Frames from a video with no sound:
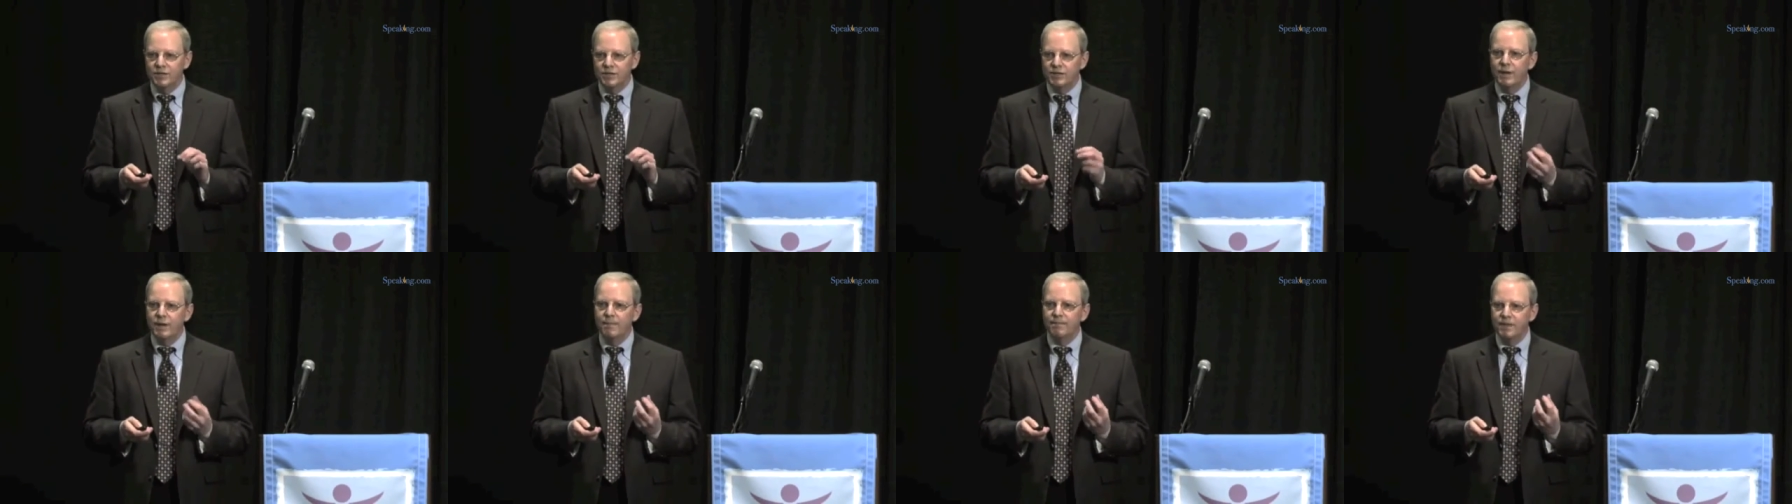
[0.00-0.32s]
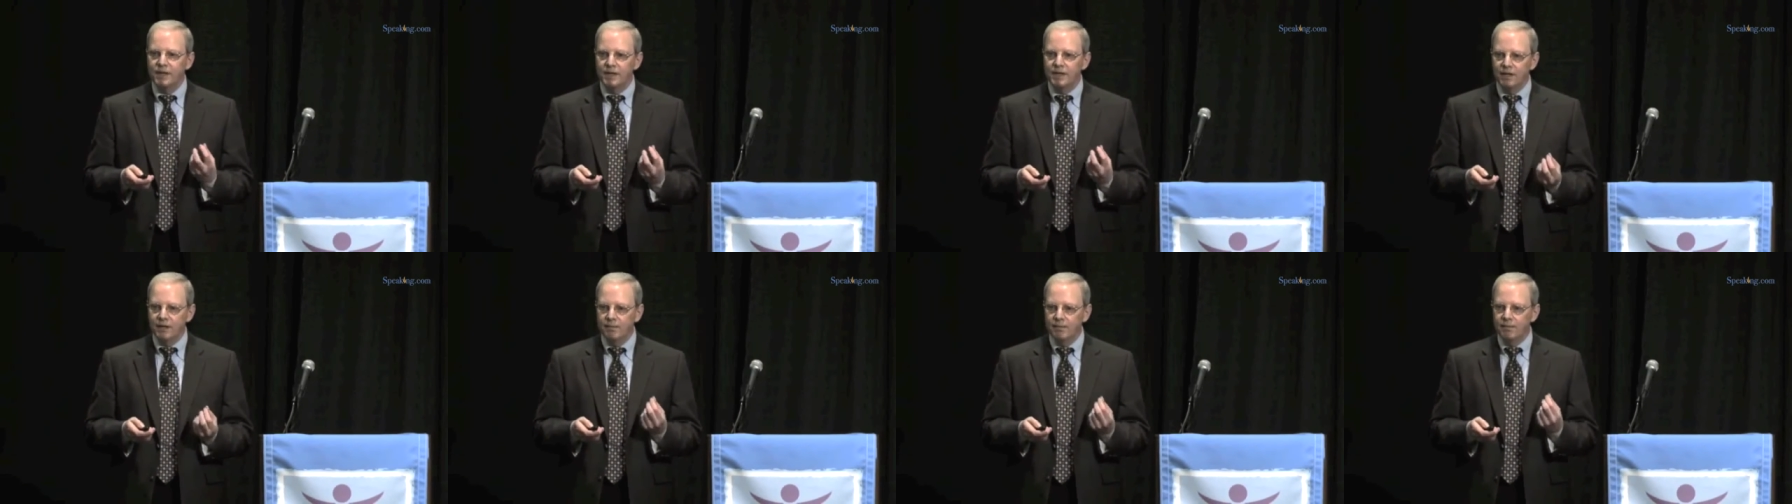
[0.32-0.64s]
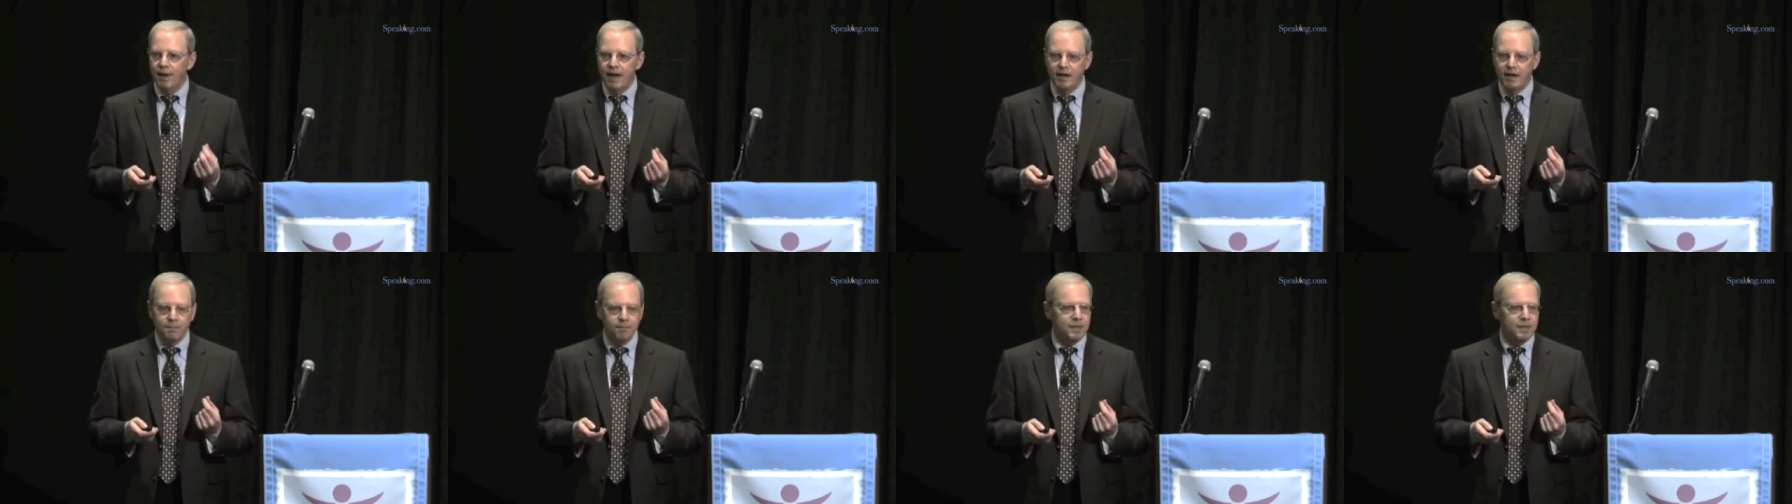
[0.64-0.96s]
something that
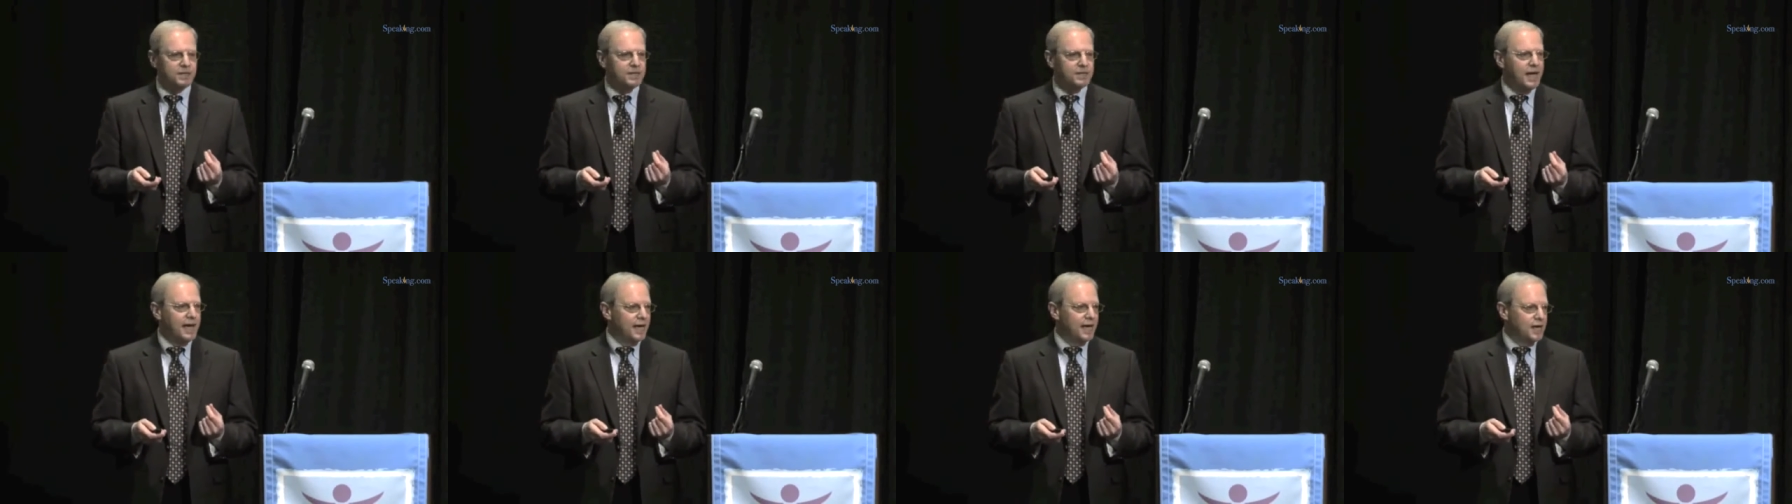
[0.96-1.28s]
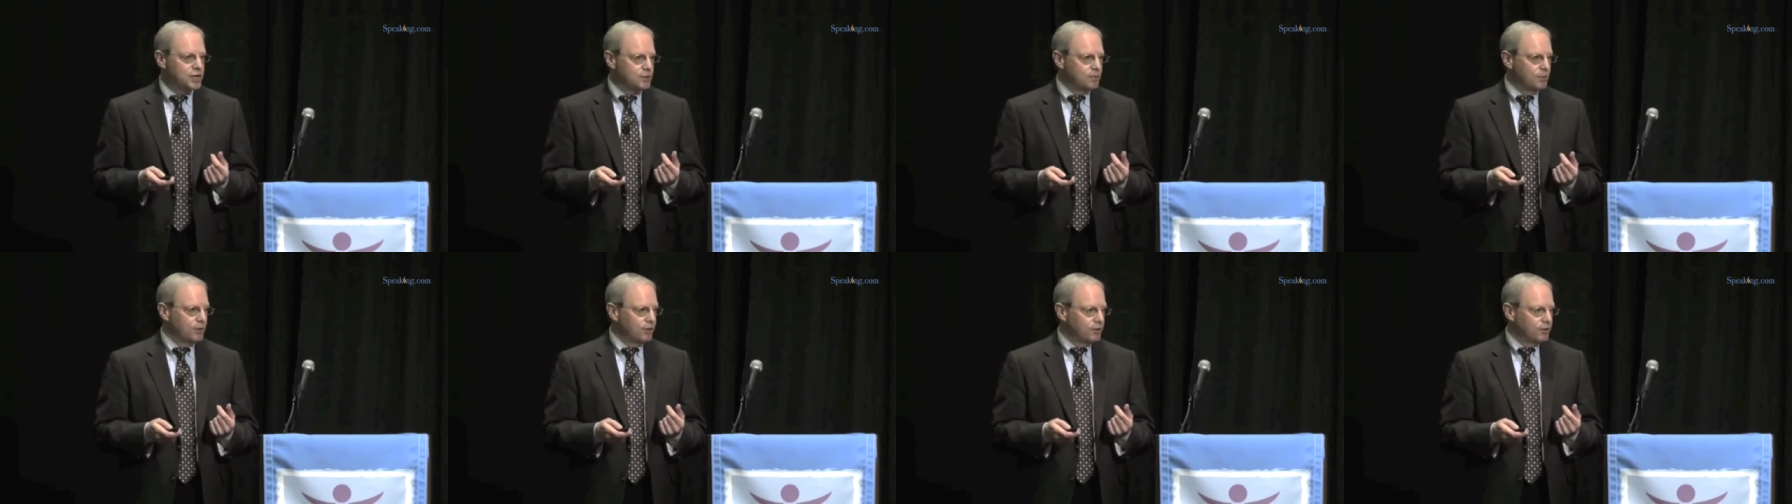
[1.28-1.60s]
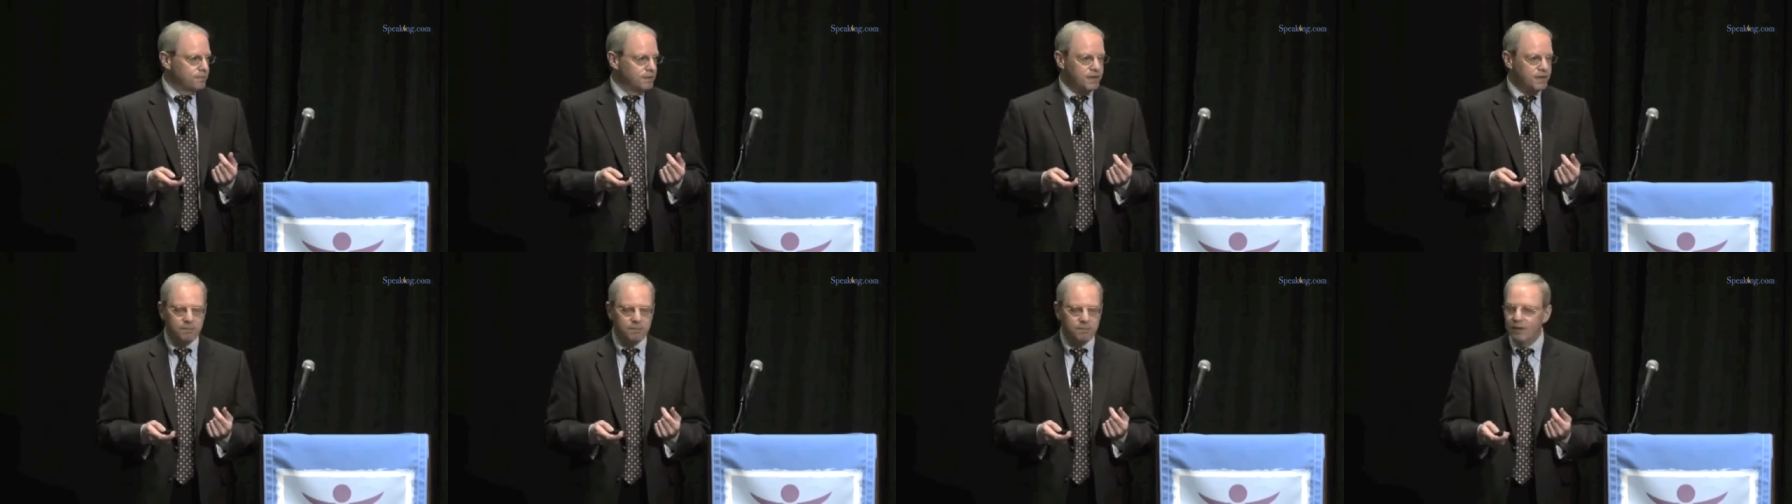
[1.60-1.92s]
might be tangible to
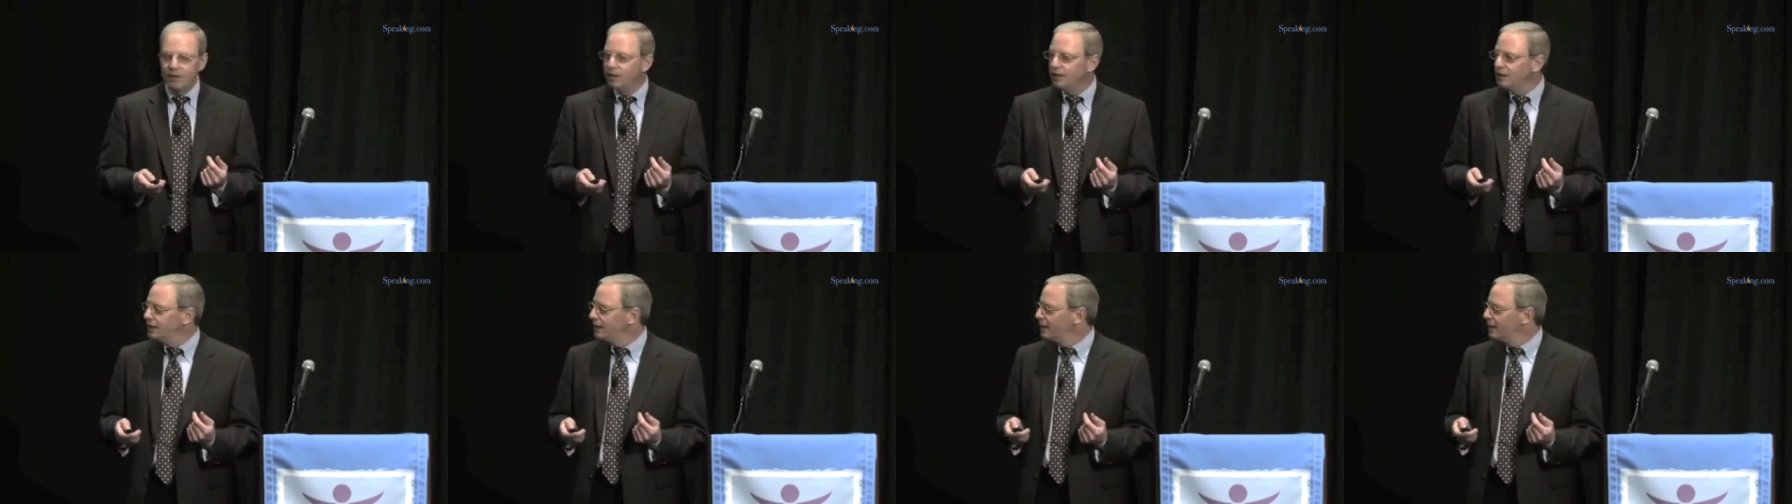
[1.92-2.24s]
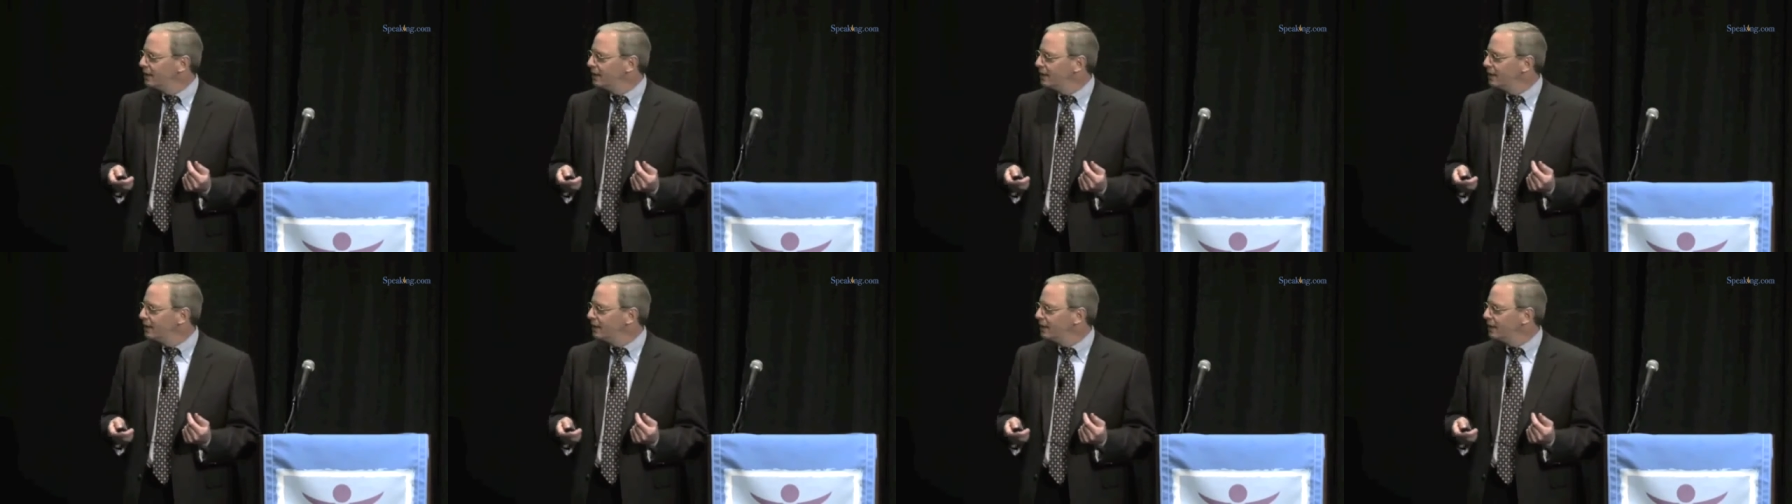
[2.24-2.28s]
people?